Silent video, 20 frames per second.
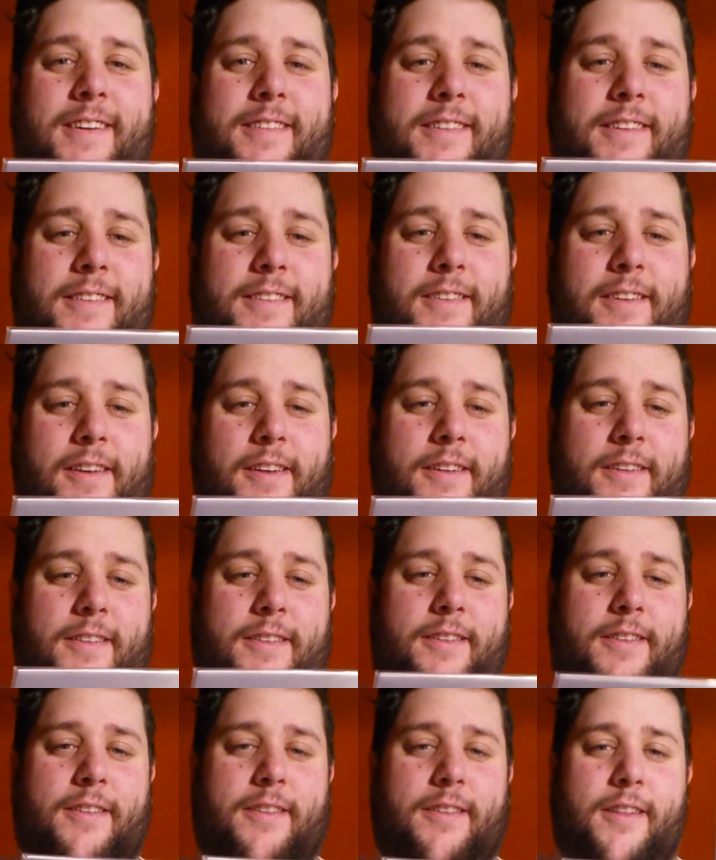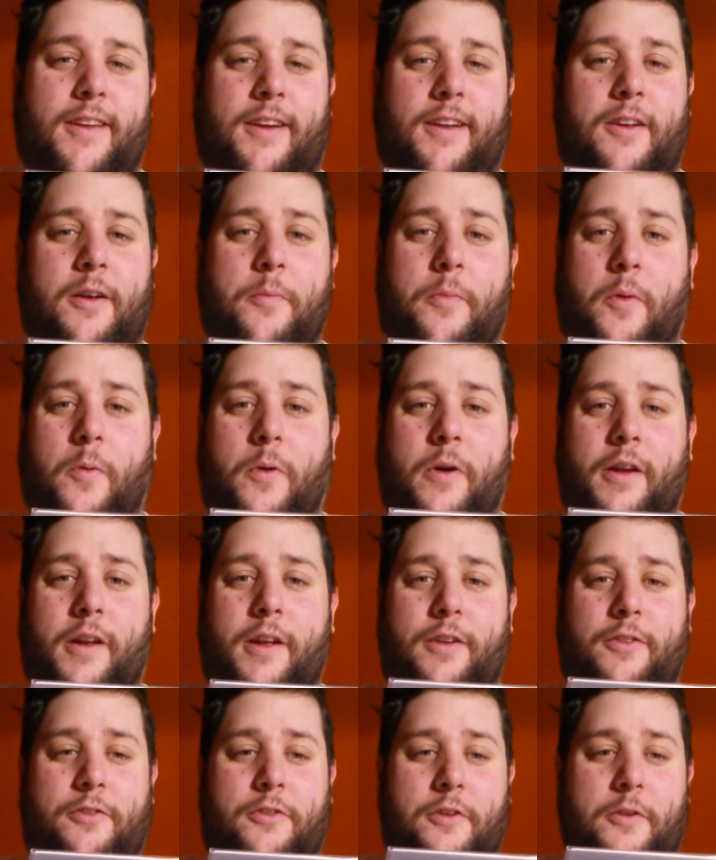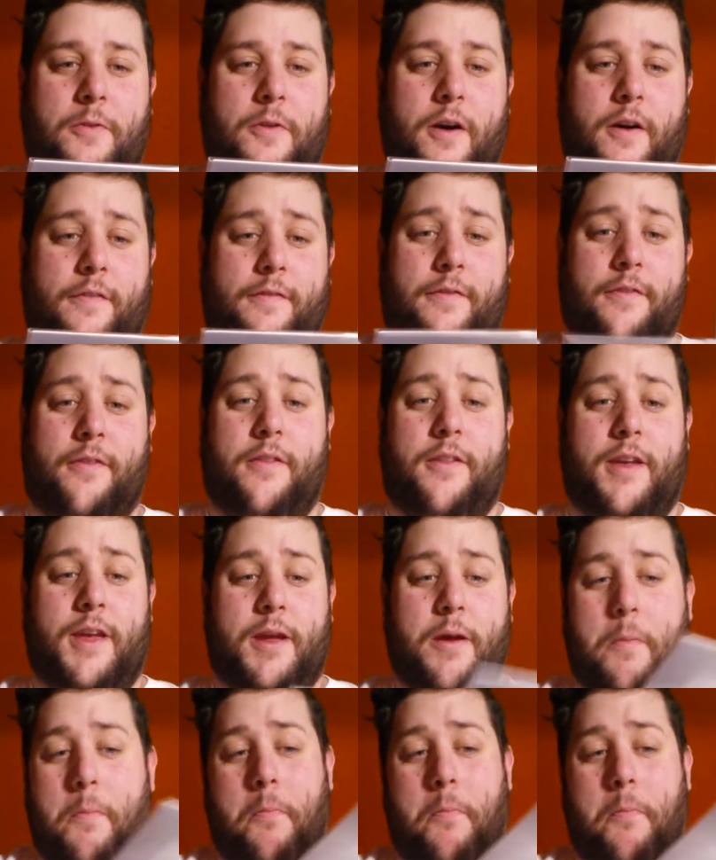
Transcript: This is the number 1 issue of the